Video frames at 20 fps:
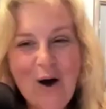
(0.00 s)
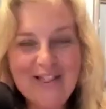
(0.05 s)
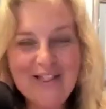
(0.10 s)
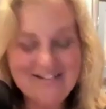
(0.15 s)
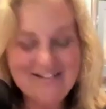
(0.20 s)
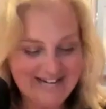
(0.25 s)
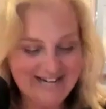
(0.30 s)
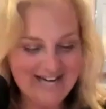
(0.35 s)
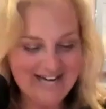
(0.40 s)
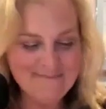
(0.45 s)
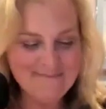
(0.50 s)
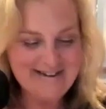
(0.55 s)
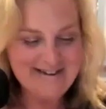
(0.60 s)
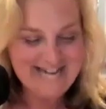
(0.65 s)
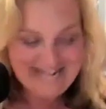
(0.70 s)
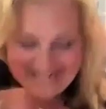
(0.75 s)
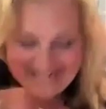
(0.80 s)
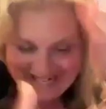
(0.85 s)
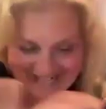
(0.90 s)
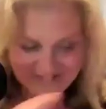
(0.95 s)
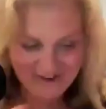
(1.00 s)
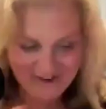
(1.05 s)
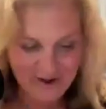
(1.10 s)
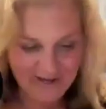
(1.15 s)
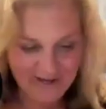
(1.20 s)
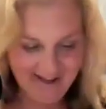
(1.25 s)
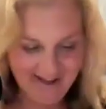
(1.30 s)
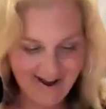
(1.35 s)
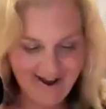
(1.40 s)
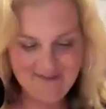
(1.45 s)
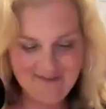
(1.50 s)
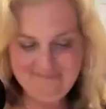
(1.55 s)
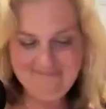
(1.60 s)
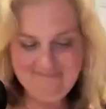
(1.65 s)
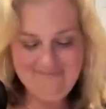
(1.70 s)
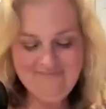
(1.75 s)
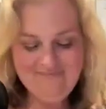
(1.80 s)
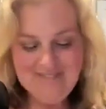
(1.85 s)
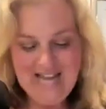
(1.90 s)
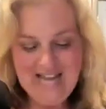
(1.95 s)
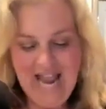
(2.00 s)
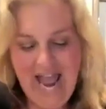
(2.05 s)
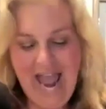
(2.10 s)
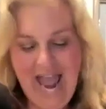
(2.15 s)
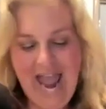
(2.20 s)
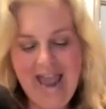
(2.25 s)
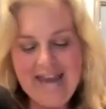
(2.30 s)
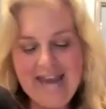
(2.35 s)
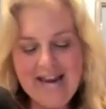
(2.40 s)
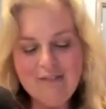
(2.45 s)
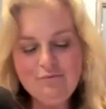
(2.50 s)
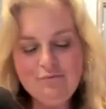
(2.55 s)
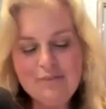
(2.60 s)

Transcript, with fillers: all of it. I'm eating it all up. And I